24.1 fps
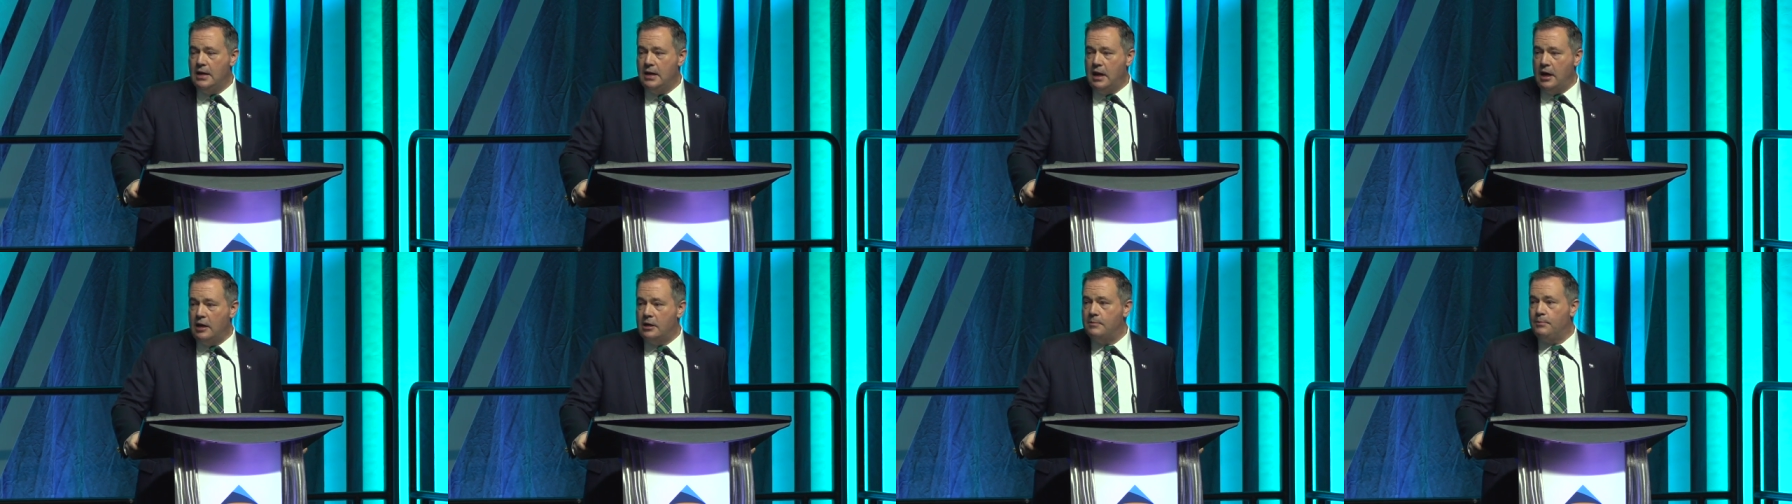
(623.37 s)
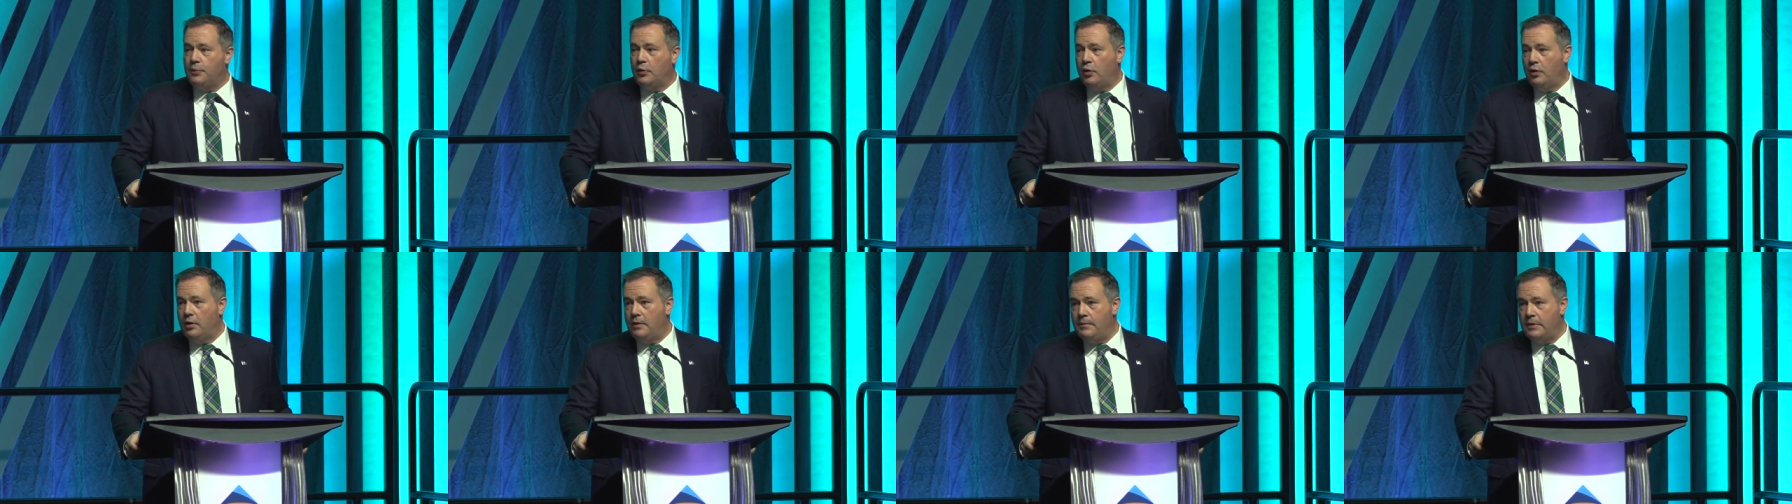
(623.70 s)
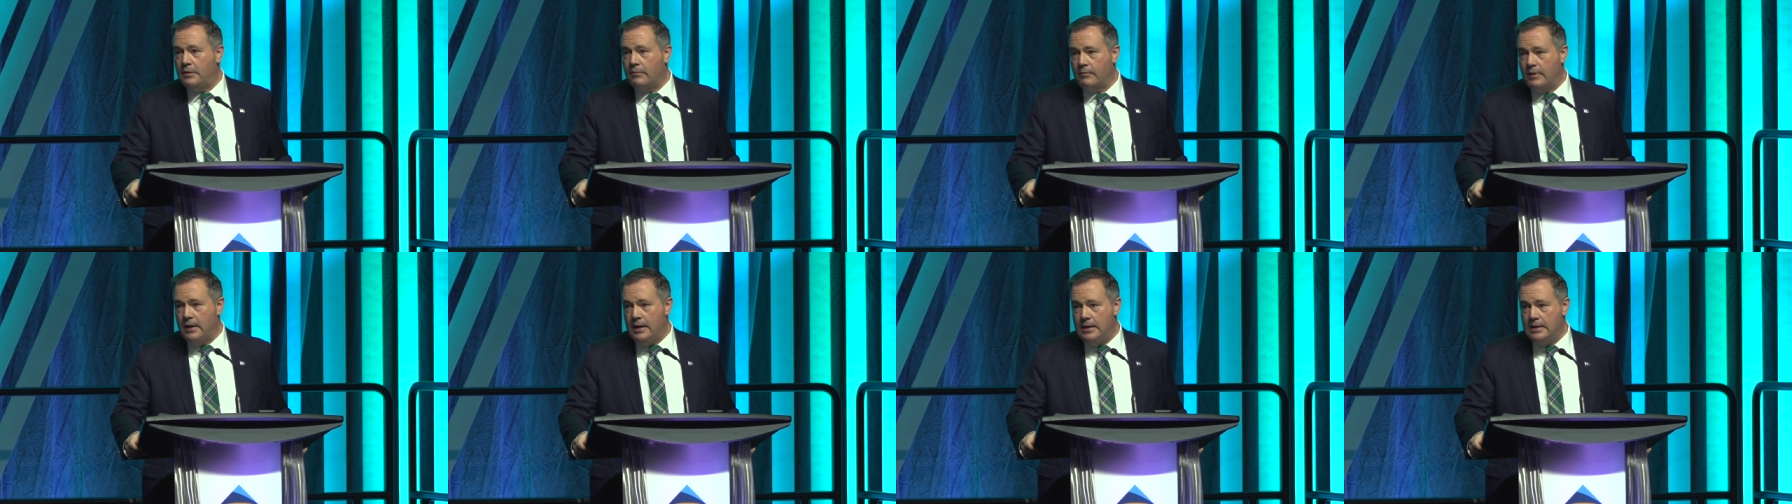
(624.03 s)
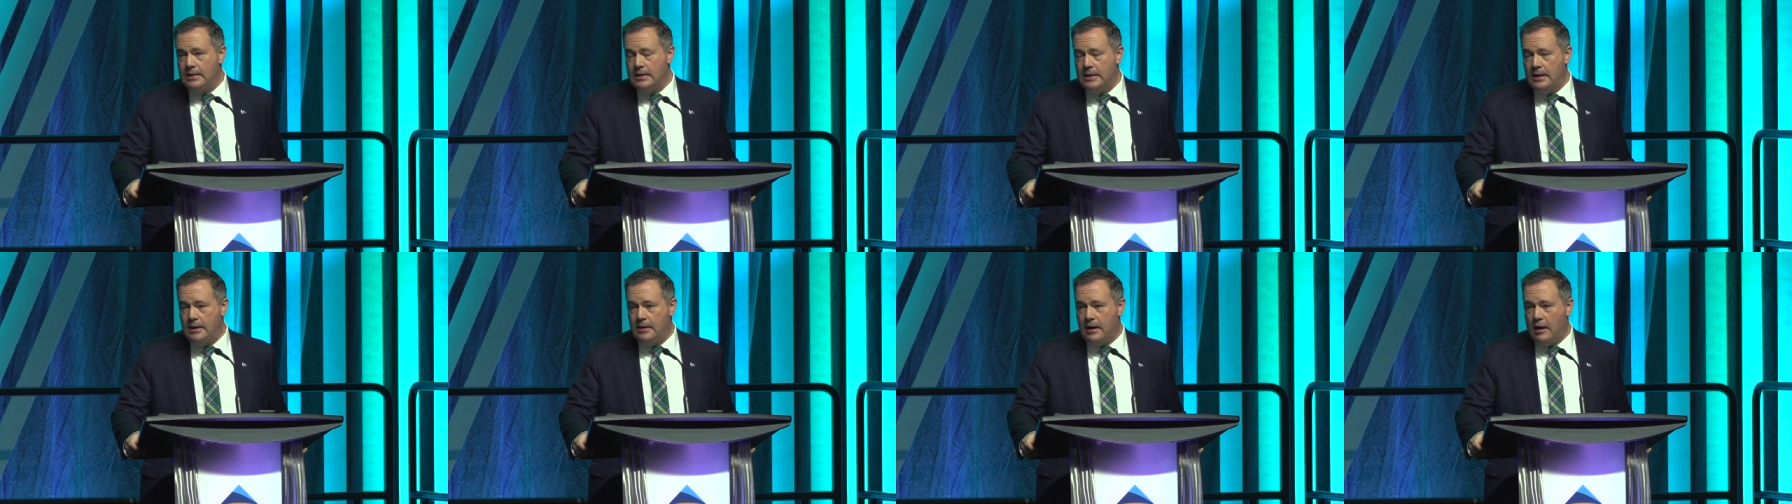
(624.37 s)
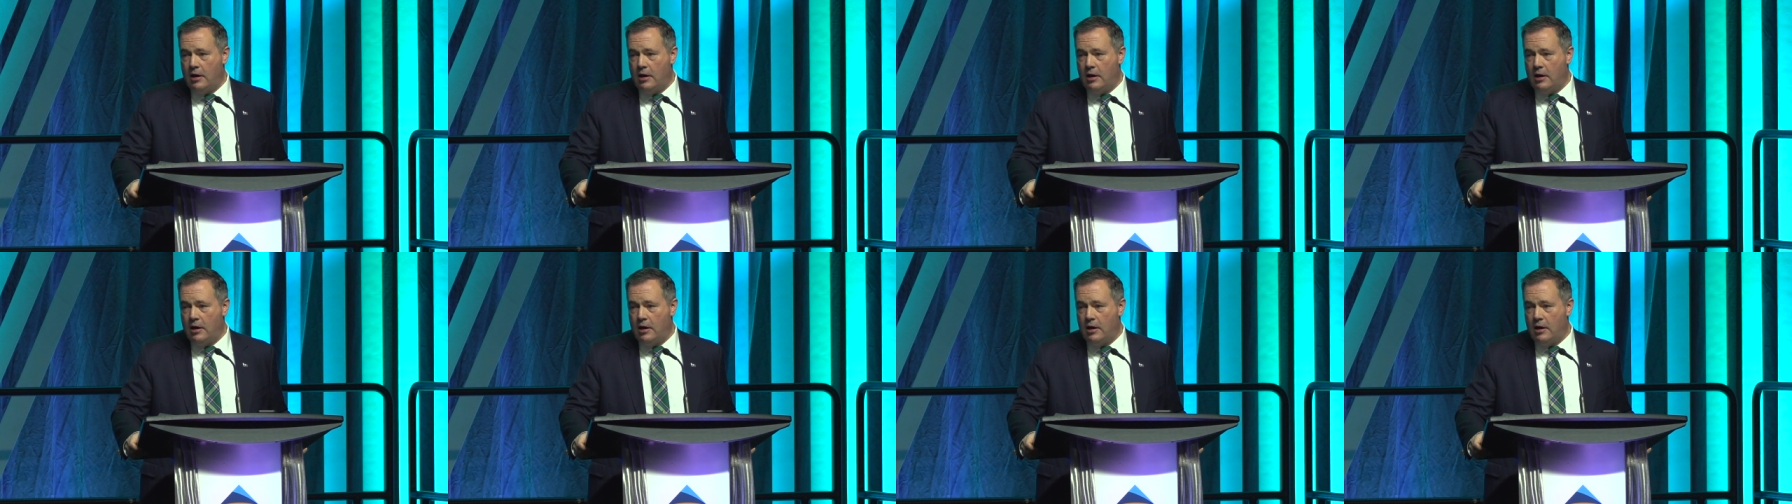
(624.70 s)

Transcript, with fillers: unemployment rate in